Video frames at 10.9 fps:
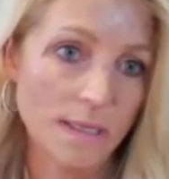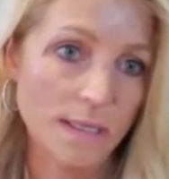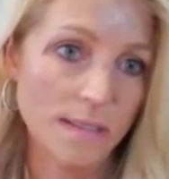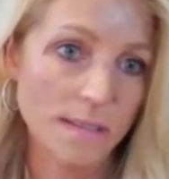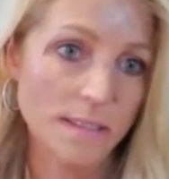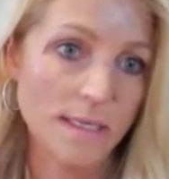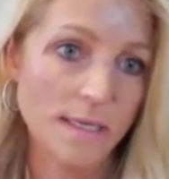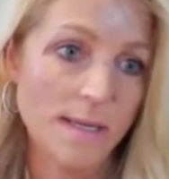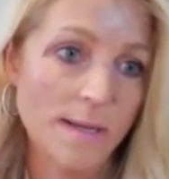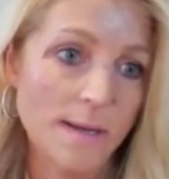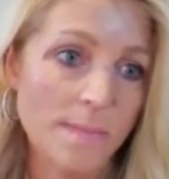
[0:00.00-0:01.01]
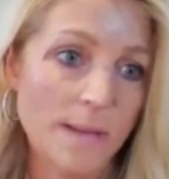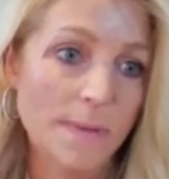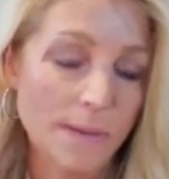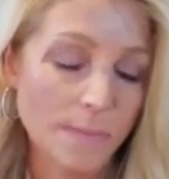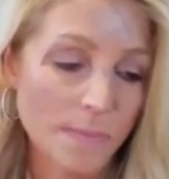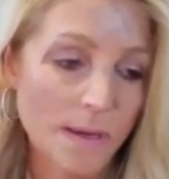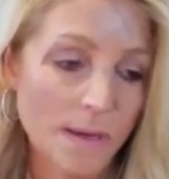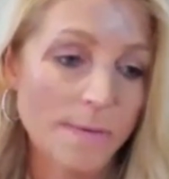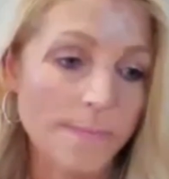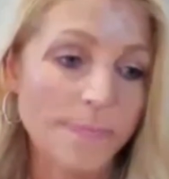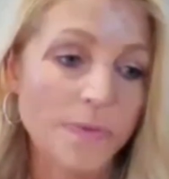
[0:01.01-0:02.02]
And my
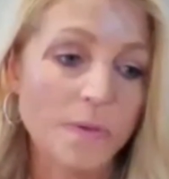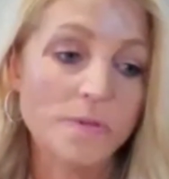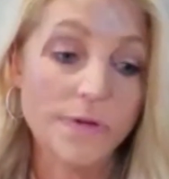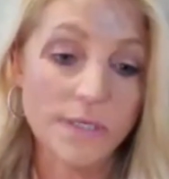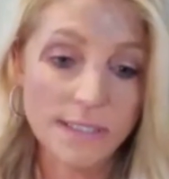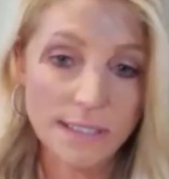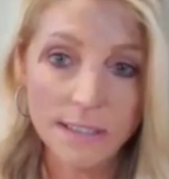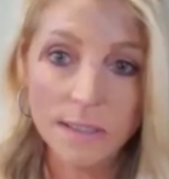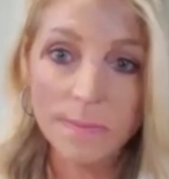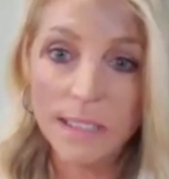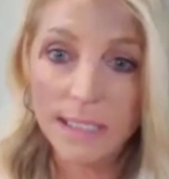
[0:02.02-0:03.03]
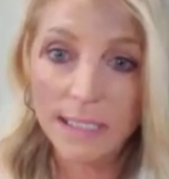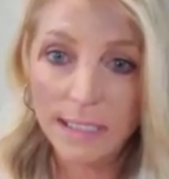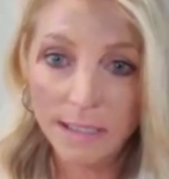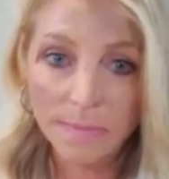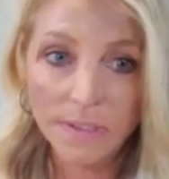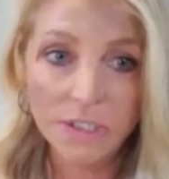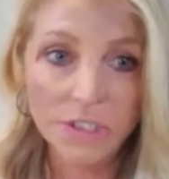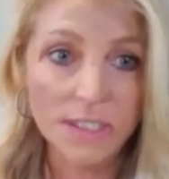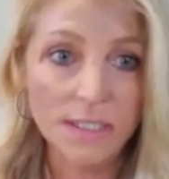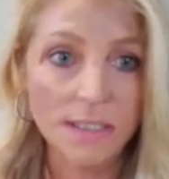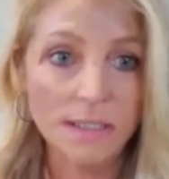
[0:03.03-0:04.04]
mom was very sick at the beginning, but
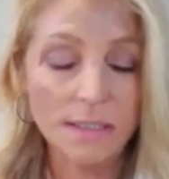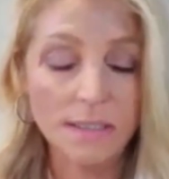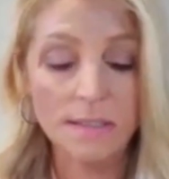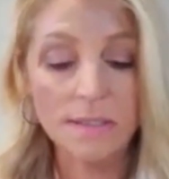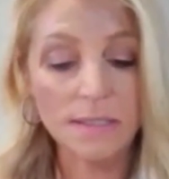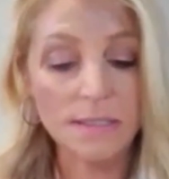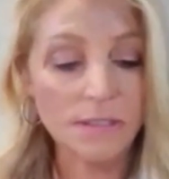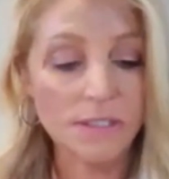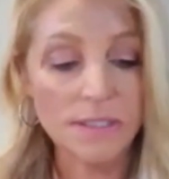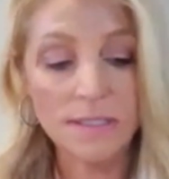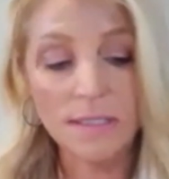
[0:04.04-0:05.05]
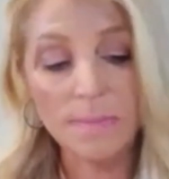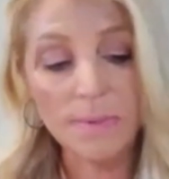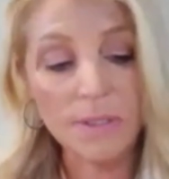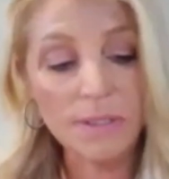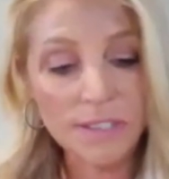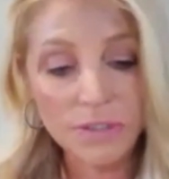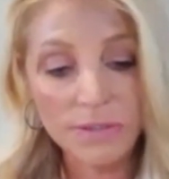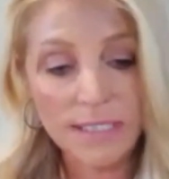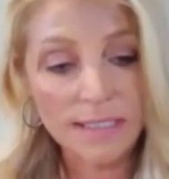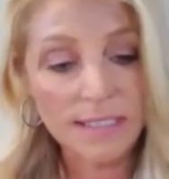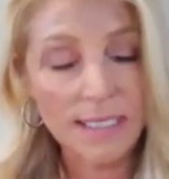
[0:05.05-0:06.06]
just a burn
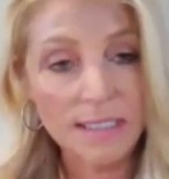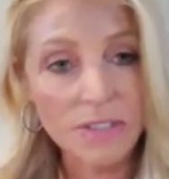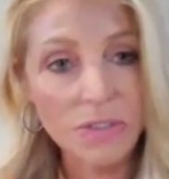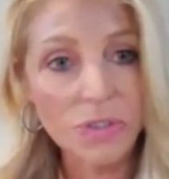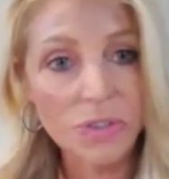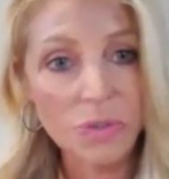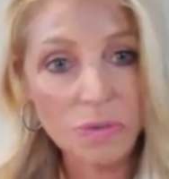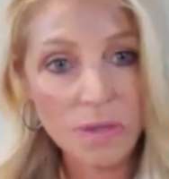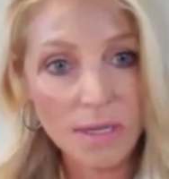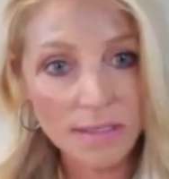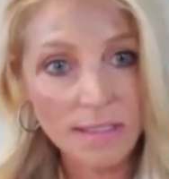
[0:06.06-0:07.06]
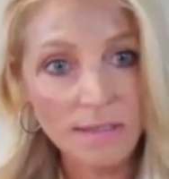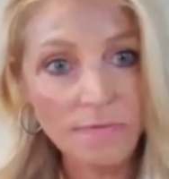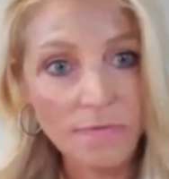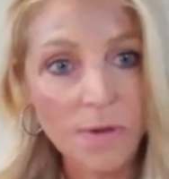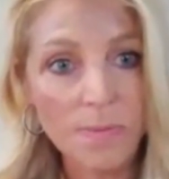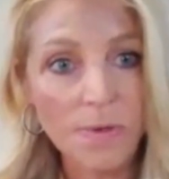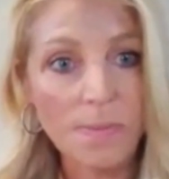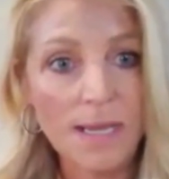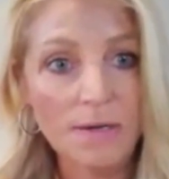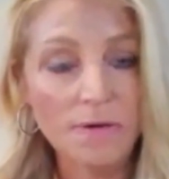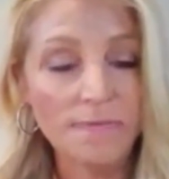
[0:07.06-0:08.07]
injury takes so long to heal from, no
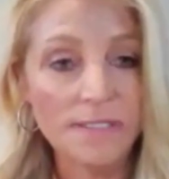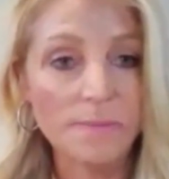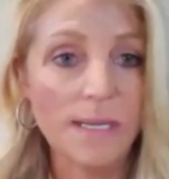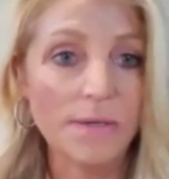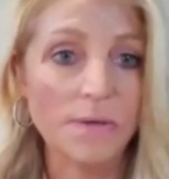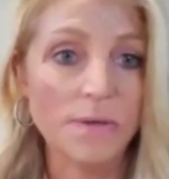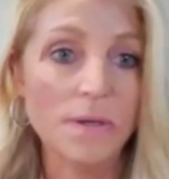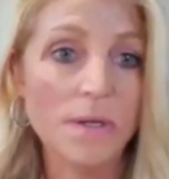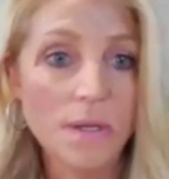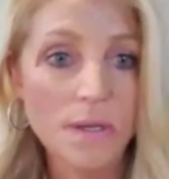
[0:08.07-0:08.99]
matter if it's minor,